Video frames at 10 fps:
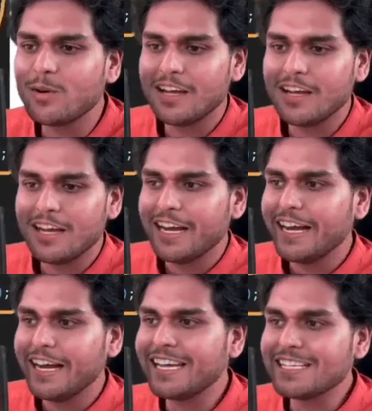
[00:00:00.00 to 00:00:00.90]
it
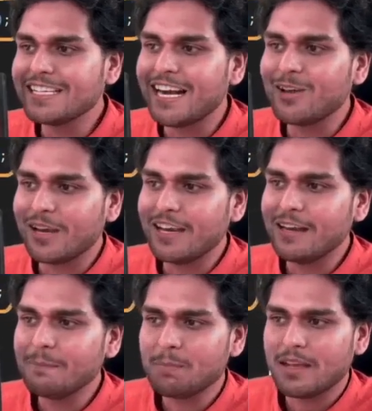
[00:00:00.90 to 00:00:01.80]
sees that, okay,
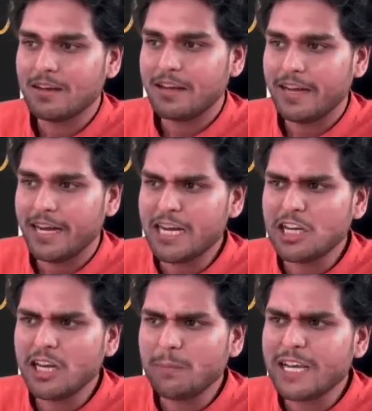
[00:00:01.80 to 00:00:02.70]

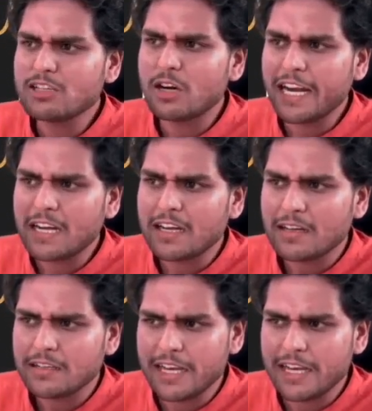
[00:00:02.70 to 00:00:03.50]
https.get, yes,